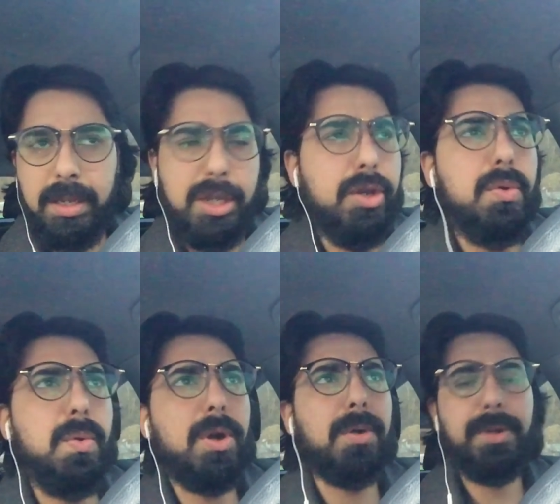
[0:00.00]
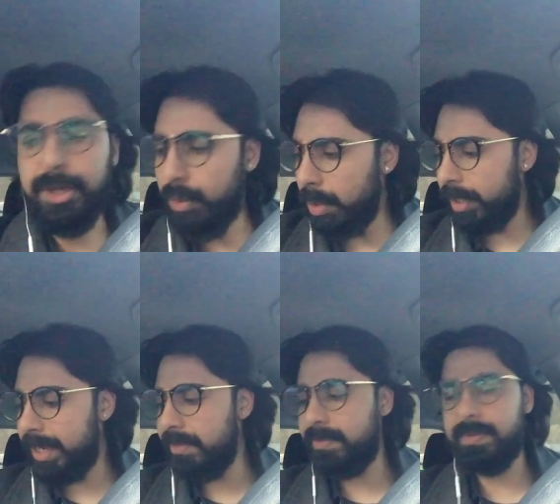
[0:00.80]
you were you were
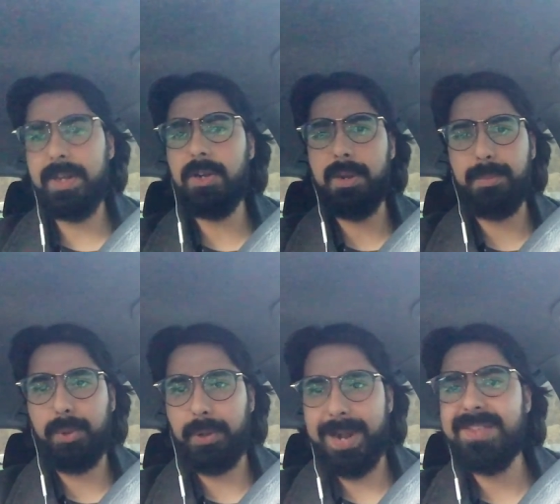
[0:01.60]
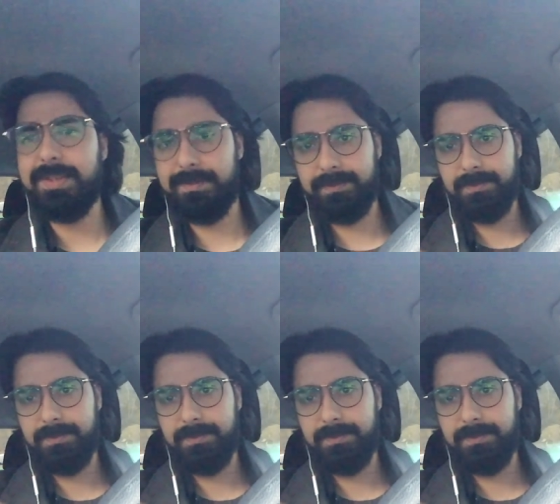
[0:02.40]
considered a progressive